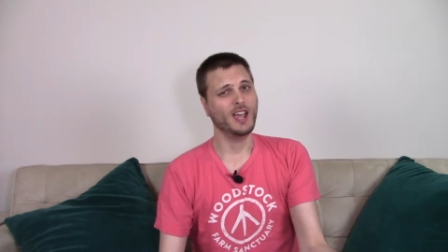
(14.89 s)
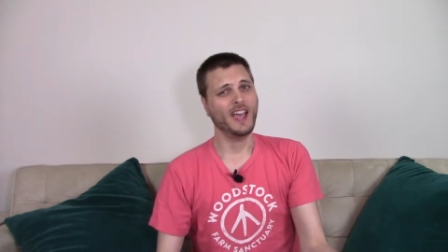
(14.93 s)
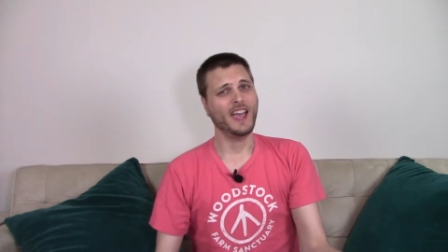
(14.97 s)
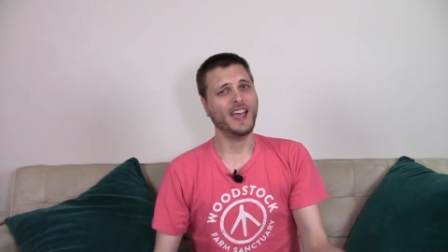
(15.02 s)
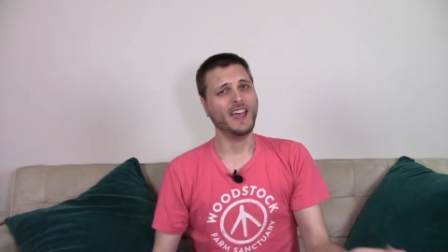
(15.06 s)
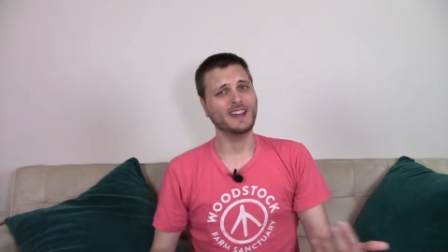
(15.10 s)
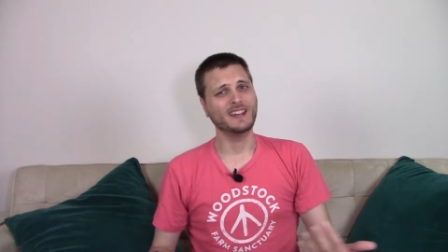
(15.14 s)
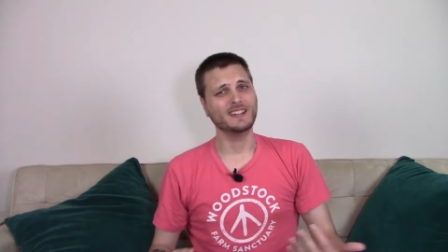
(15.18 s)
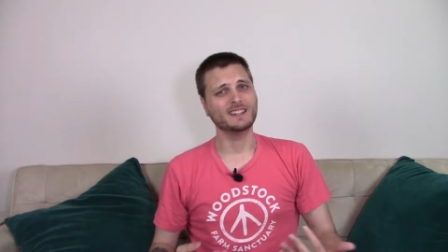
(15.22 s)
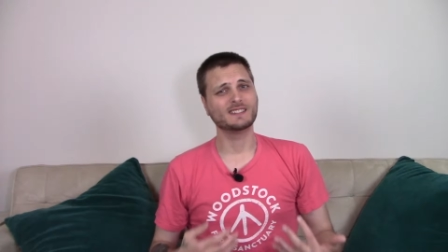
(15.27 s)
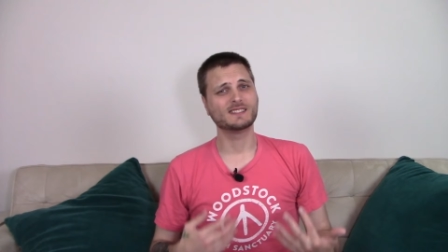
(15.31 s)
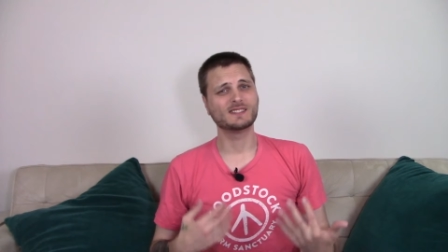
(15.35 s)

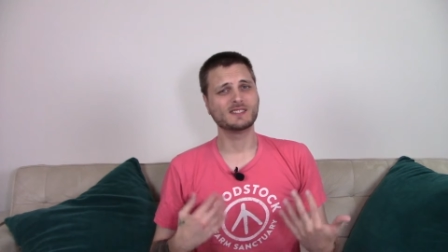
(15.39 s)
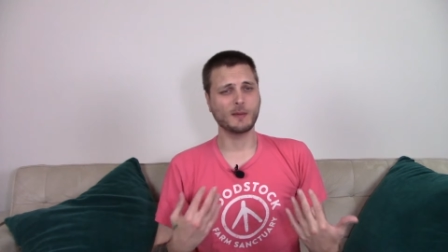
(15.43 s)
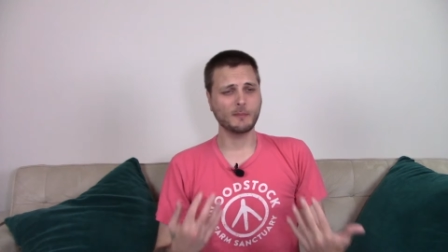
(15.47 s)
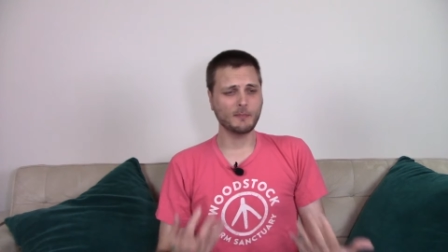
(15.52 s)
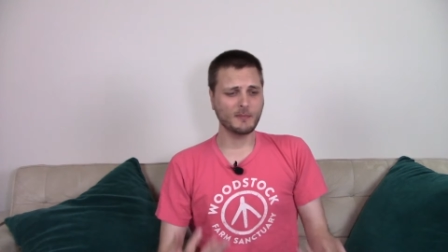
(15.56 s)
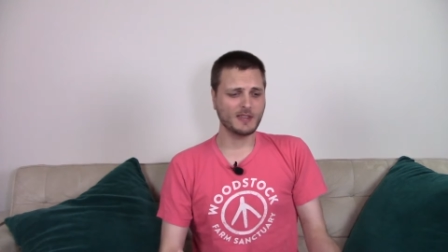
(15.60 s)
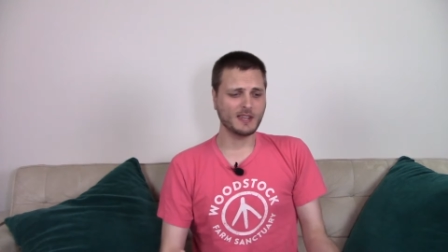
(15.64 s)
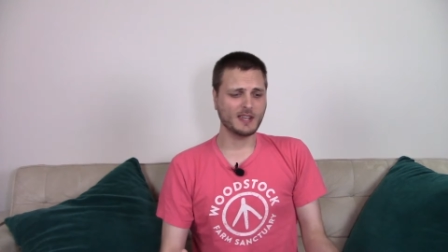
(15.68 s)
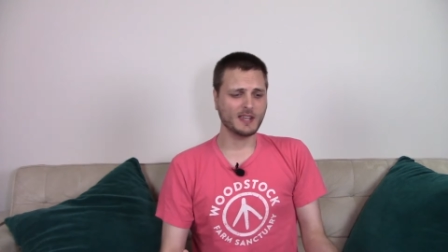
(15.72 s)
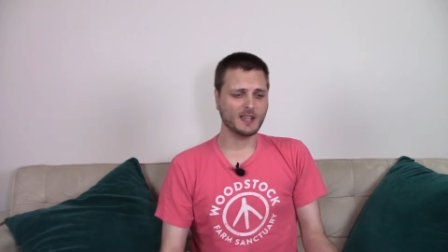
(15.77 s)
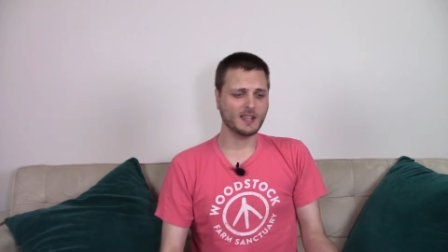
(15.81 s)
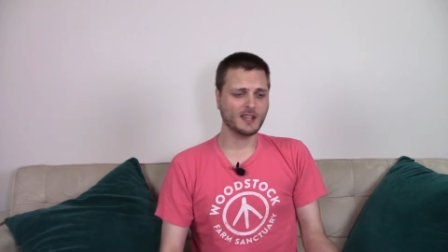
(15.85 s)
and it's
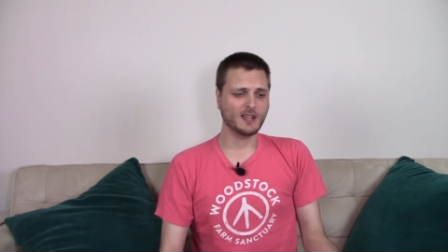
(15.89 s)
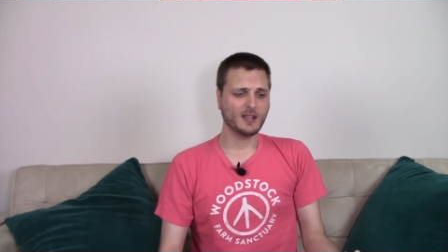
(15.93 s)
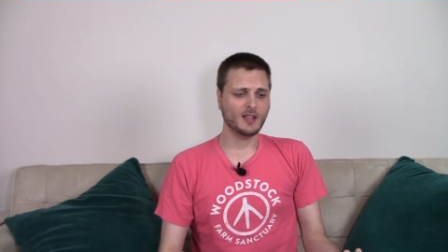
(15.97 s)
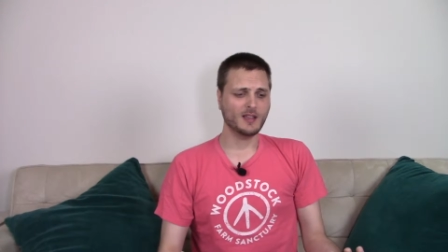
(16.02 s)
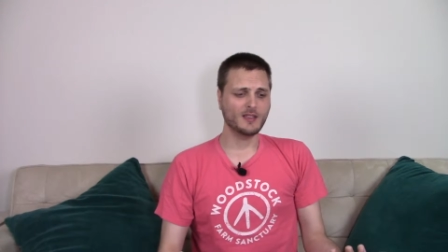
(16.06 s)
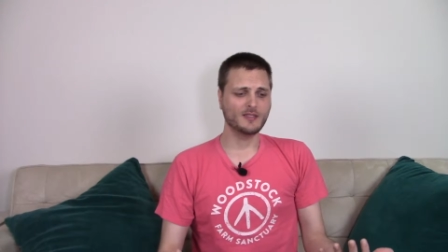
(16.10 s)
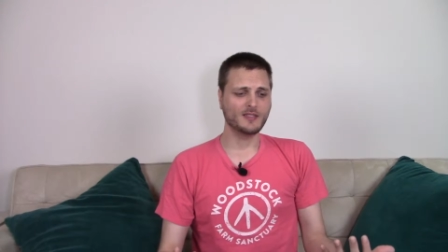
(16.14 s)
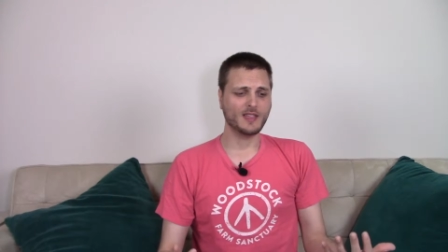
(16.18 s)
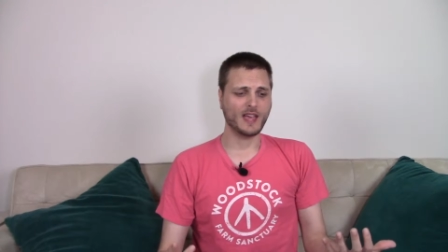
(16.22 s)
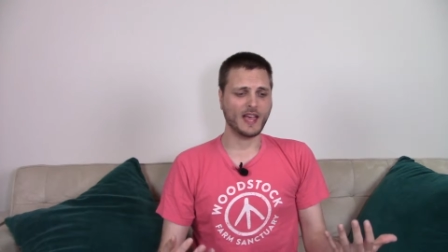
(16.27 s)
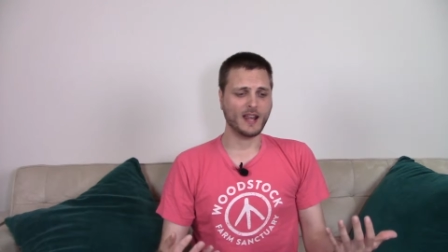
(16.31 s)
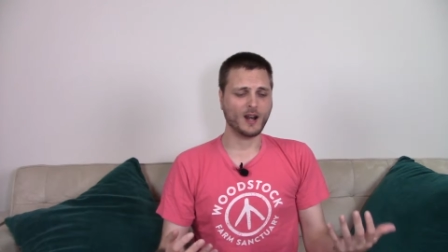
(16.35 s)
something
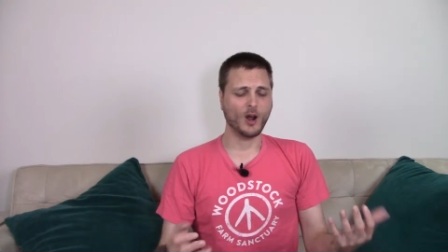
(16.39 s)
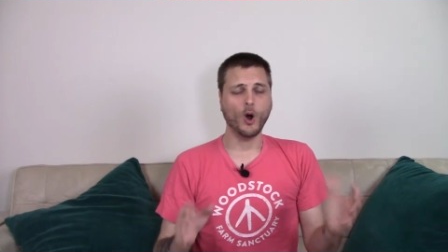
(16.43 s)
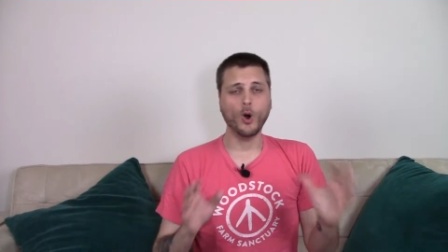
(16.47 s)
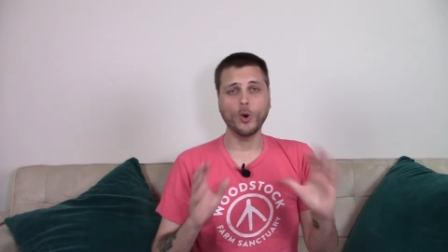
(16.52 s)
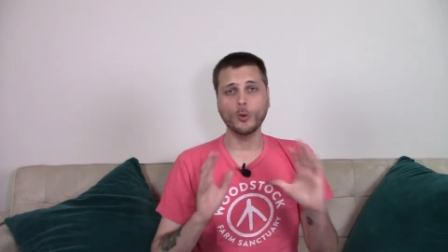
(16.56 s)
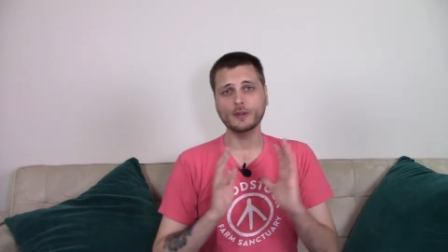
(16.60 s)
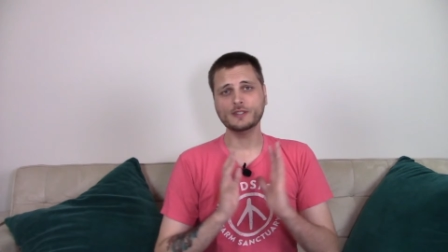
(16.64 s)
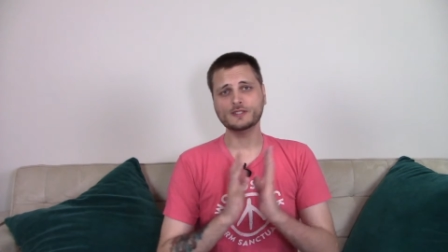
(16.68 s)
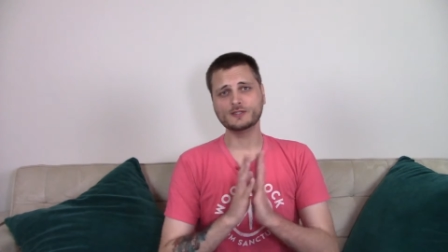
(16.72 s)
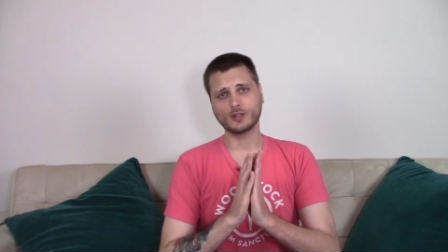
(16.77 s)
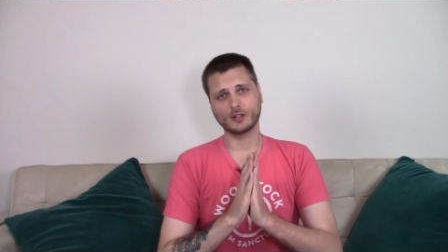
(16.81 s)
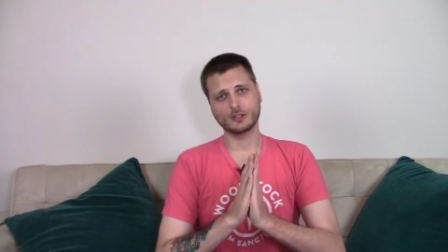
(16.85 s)
that
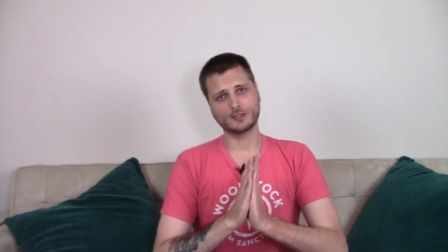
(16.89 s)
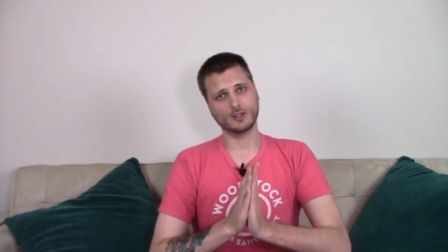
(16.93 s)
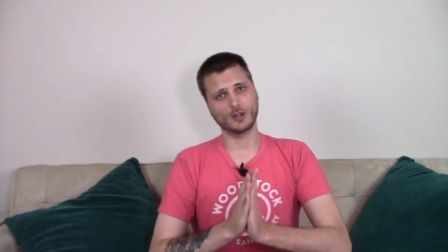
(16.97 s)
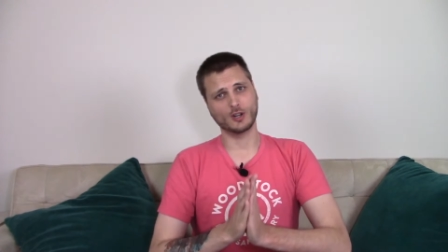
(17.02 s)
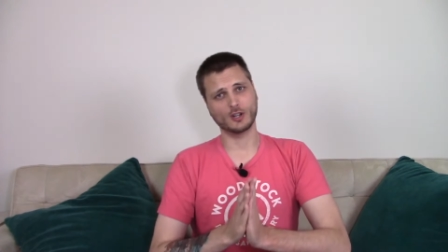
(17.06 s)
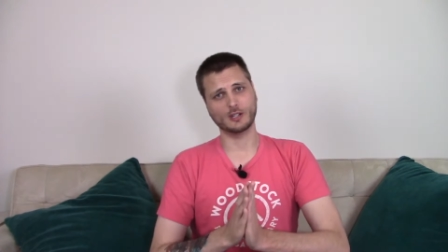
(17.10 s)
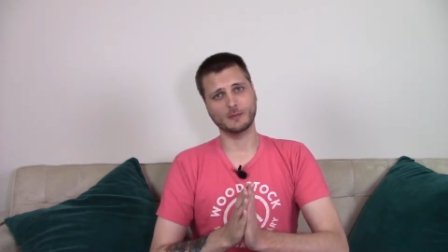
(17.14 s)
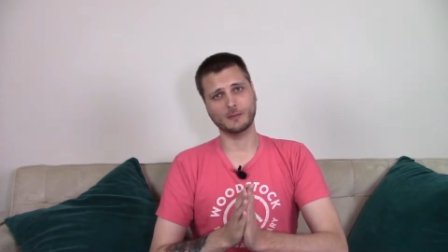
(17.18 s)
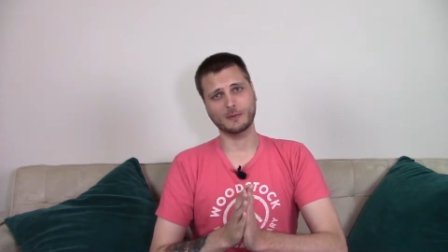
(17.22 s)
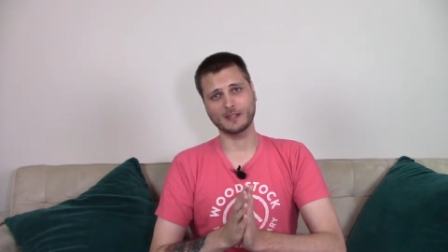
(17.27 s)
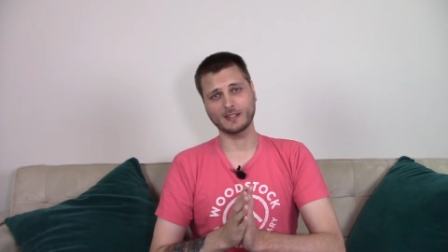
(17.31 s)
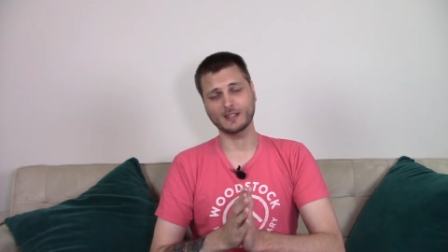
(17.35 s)
always starts an
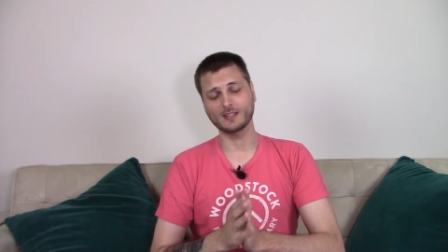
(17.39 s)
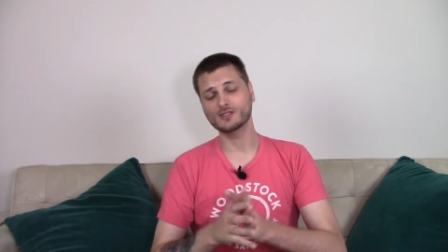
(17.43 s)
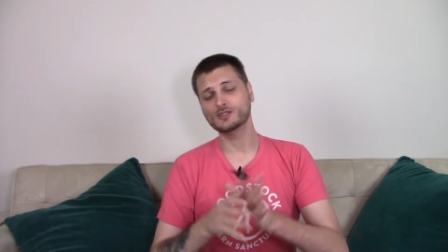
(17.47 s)
argument,